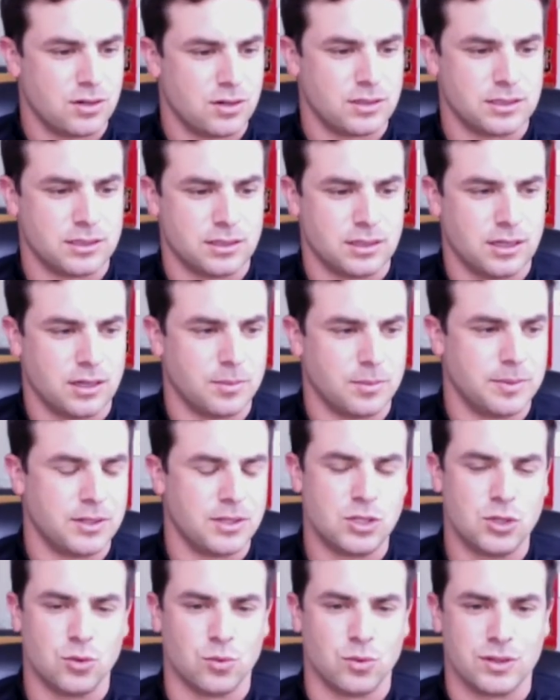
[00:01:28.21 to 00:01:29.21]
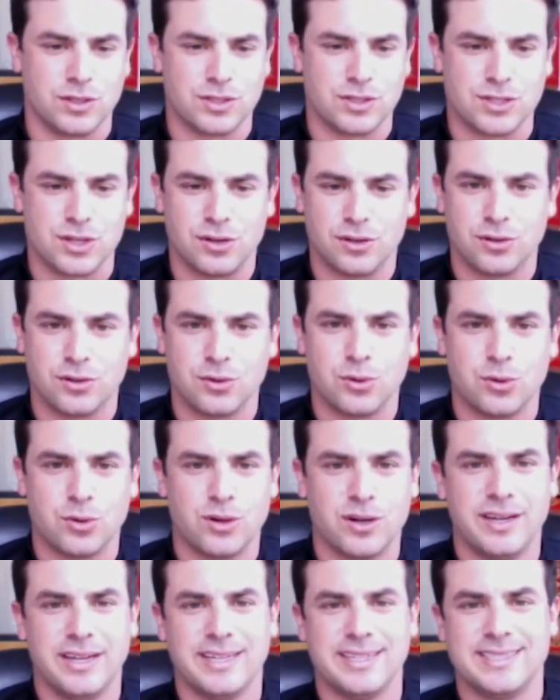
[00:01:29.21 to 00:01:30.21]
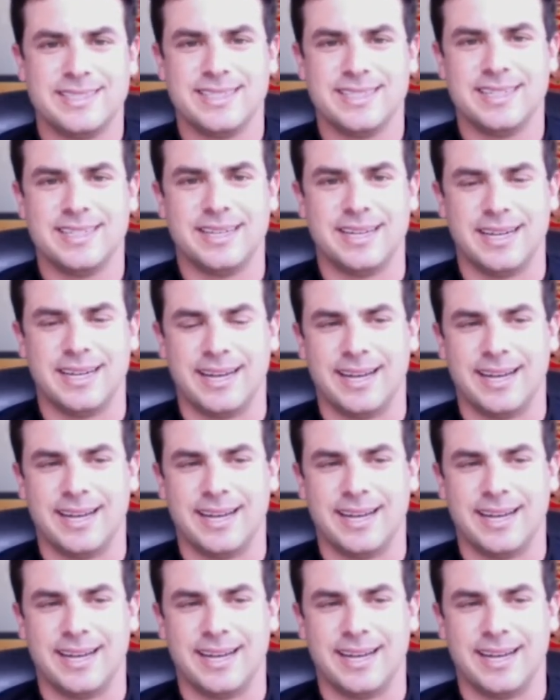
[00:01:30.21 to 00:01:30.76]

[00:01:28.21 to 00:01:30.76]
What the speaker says: I was a little bit too result oriented,